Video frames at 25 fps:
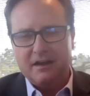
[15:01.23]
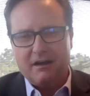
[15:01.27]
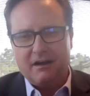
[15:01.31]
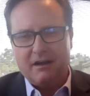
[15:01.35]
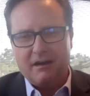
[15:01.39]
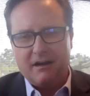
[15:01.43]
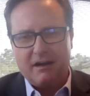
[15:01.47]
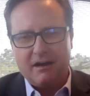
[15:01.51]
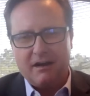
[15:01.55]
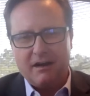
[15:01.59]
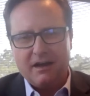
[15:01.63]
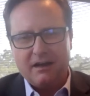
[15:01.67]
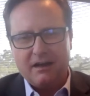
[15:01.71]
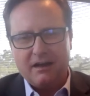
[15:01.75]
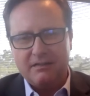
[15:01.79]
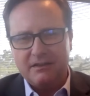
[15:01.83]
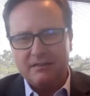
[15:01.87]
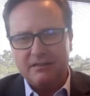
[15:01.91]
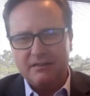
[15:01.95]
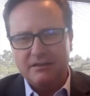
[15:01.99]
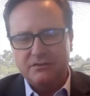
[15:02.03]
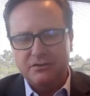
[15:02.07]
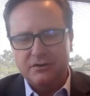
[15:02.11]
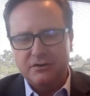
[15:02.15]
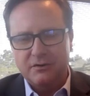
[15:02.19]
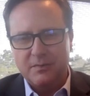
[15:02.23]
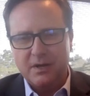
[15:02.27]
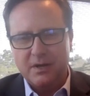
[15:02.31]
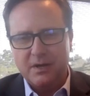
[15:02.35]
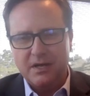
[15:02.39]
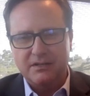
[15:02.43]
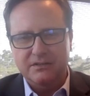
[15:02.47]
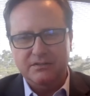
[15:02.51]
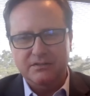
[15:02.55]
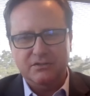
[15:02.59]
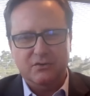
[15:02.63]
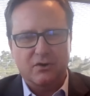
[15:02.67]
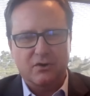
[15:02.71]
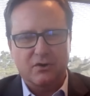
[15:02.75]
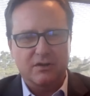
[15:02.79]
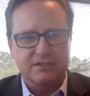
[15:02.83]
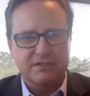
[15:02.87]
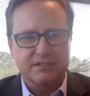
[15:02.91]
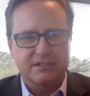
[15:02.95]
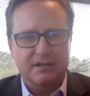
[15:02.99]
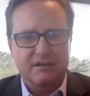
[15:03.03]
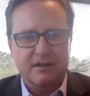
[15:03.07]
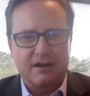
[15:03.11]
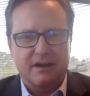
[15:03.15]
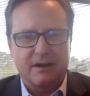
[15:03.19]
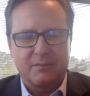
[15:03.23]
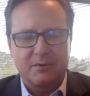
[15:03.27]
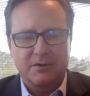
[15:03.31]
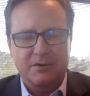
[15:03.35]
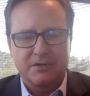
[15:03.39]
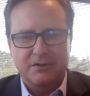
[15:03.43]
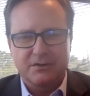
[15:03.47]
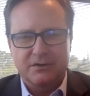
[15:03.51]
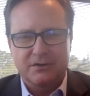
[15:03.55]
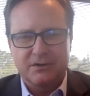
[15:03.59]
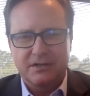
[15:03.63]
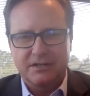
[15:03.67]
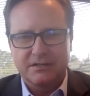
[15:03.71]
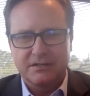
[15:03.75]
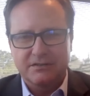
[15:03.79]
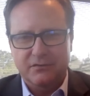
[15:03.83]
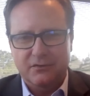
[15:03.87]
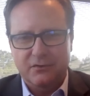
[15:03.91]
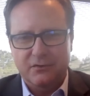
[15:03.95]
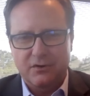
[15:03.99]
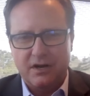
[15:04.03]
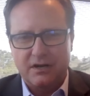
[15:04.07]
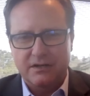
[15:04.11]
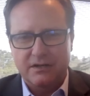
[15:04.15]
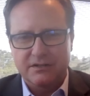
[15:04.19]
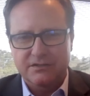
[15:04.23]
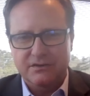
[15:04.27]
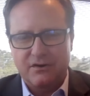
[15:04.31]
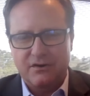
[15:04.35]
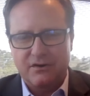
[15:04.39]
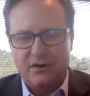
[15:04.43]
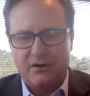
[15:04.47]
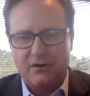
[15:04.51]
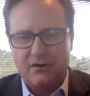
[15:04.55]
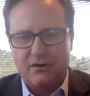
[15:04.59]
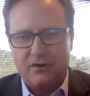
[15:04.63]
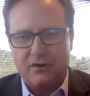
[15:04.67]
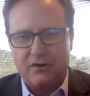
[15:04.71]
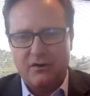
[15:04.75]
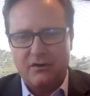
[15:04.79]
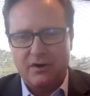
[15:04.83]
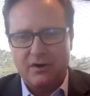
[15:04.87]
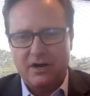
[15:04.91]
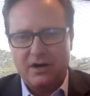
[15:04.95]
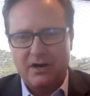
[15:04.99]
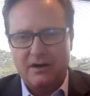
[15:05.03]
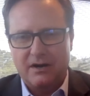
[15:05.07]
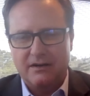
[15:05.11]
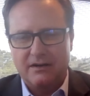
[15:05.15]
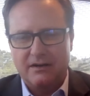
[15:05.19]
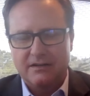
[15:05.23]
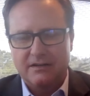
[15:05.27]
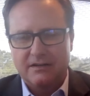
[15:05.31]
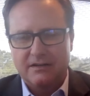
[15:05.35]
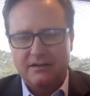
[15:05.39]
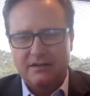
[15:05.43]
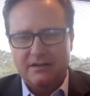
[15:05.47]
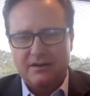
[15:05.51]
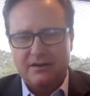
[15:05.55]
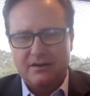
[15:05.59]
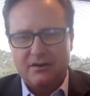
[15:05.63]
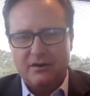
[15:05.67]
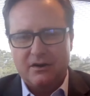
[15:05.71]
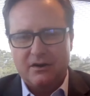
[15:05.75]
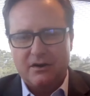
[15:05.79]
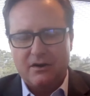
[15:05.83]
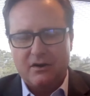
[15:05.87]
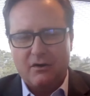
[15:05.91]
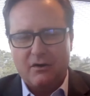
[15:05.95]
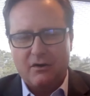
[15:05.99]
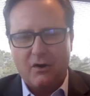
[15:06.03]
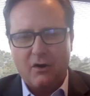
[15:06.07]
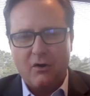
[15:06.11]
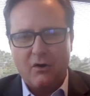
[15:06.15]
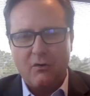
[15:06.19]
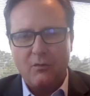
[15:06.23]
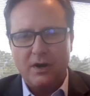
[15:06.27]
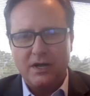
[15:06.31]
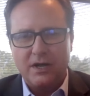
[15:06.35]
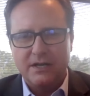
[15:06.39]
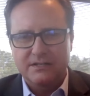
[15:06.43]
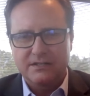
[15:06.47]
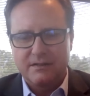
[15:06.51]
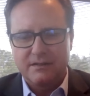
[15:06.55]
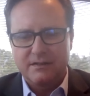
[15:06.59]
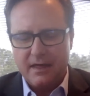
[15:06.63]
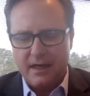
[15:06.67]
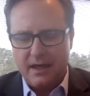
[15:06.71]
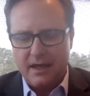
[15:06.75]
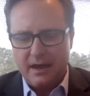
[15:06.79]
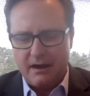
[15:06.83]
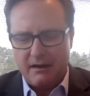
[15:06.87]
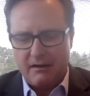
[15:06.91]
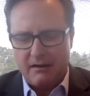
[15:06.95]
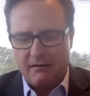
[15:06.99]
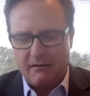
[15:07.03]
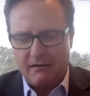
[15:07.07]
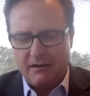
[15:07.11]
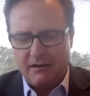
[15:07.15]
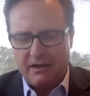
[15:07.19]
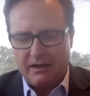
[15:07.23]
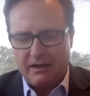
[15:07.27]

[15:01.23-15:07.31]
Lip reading: and then the tremendous cross-sell opportunities for us are always there.